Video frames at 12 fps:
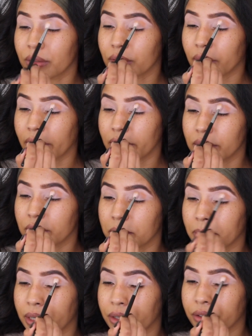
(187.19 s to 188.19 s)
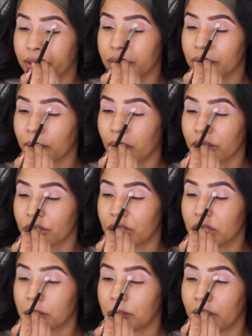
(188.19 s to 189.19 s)
Right into my crease. Wow,
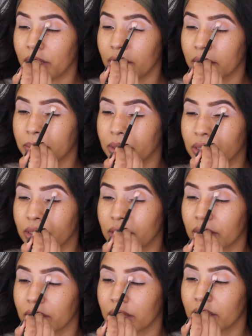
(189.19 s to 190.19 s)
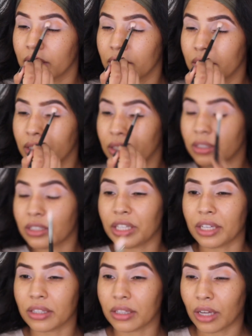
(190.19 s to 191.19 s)
she's pigmented.
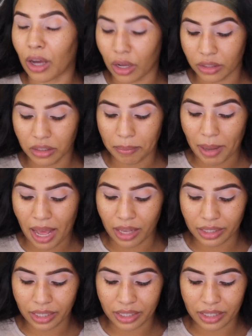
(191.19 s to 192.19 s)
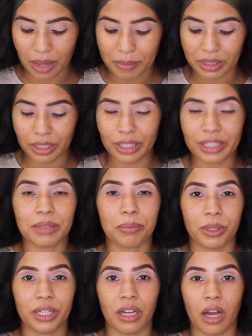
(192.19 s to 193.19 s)
See, and on the palette, I mean, it looks
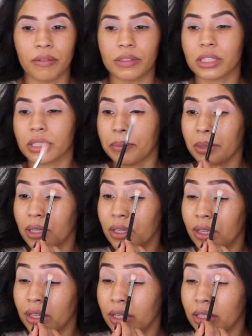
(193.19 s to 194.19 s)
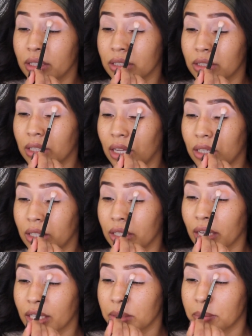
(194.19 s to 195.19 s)
pretty, obviously, but does not
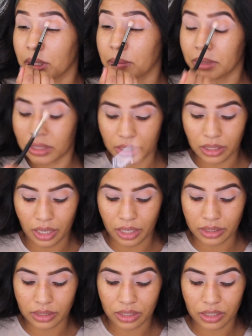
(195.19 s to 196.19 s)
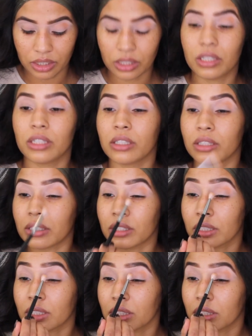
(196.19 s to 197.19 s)
look as pigmented as
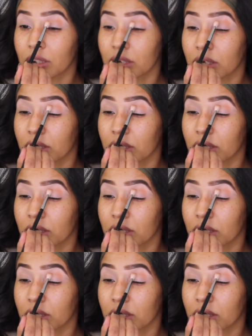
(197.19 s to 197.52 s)
this is.